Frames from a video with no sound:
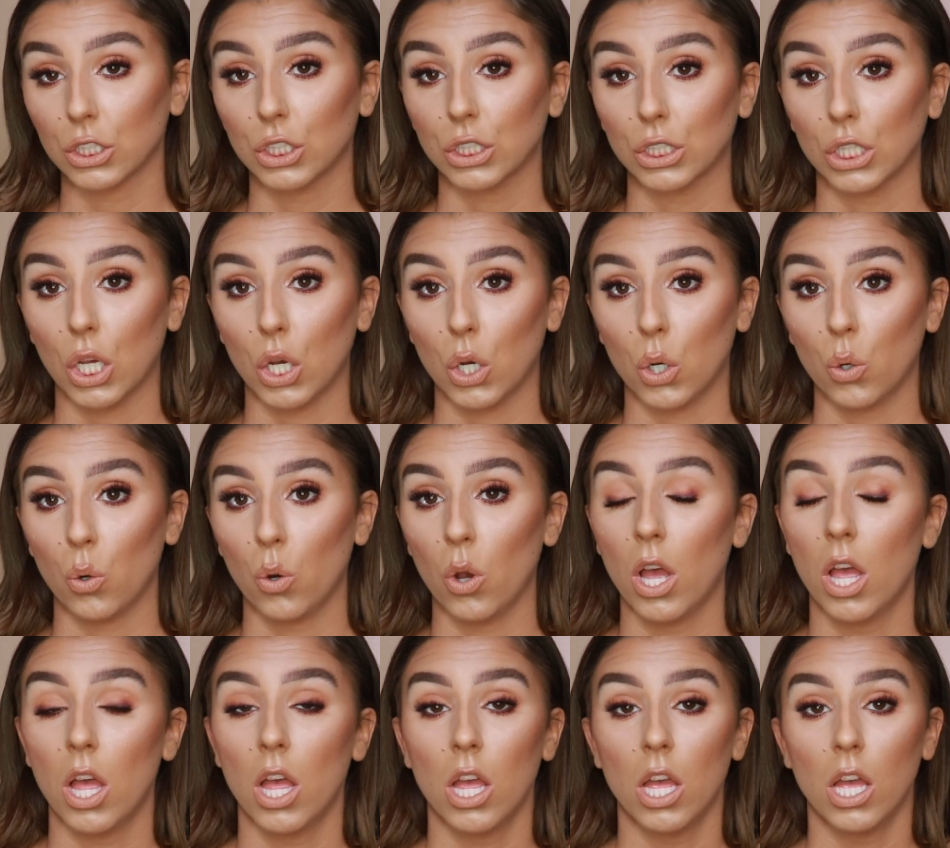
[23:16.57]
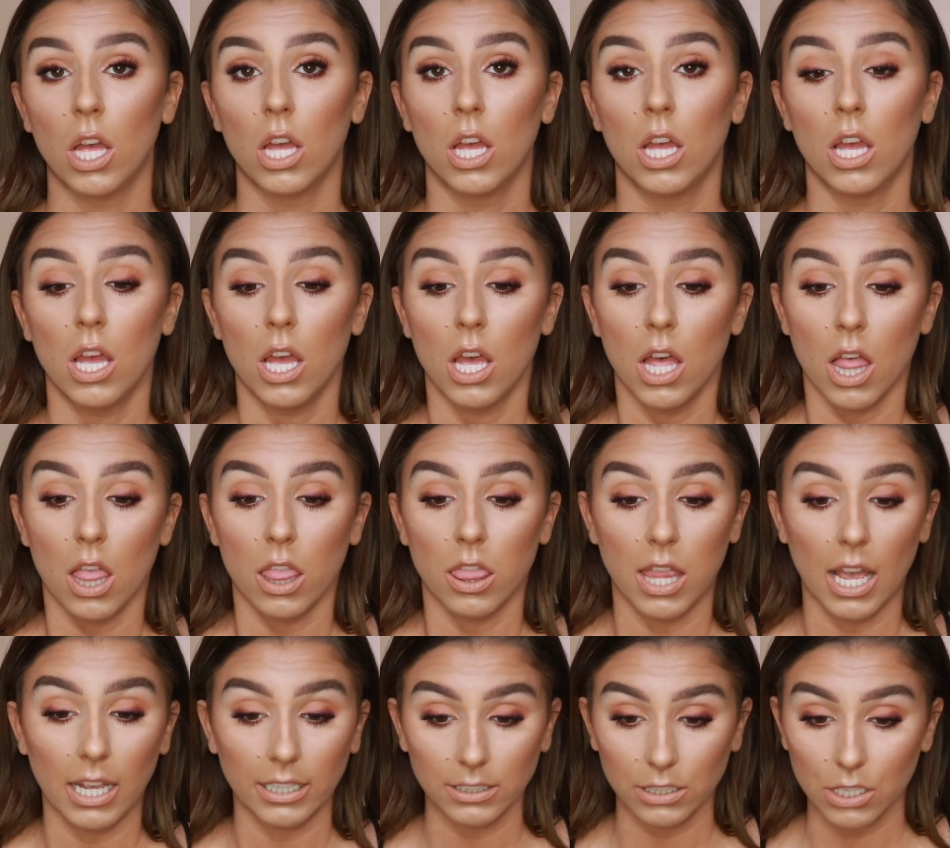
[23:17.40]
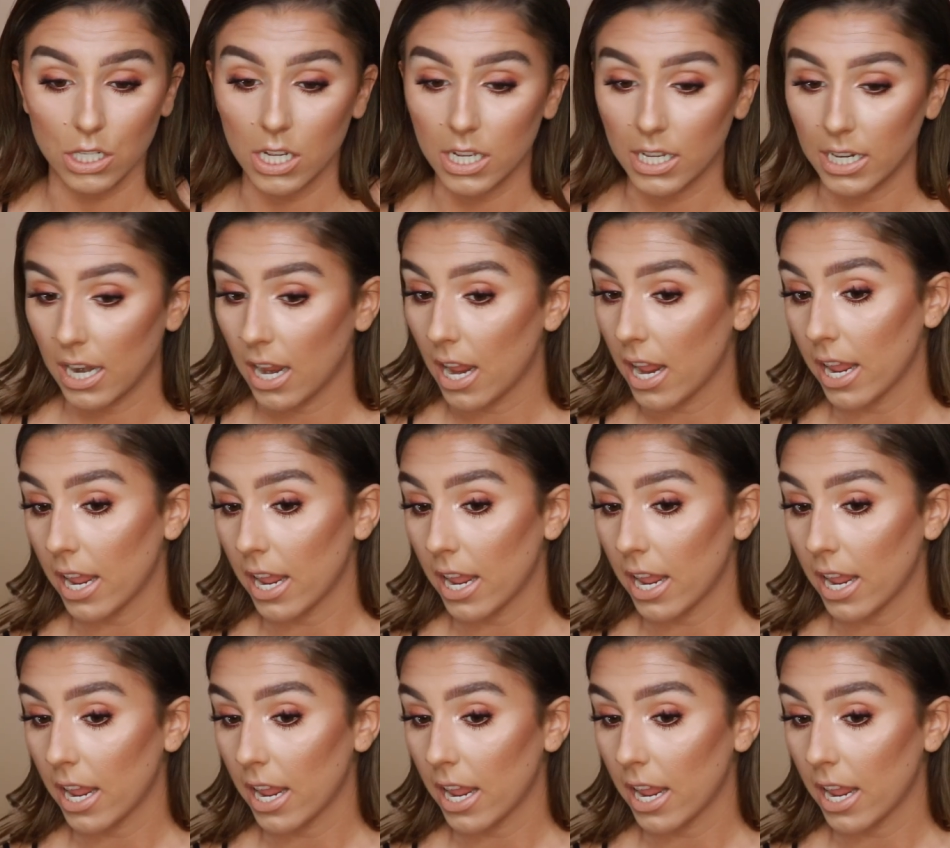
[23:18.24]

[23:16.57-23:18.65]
So that's good.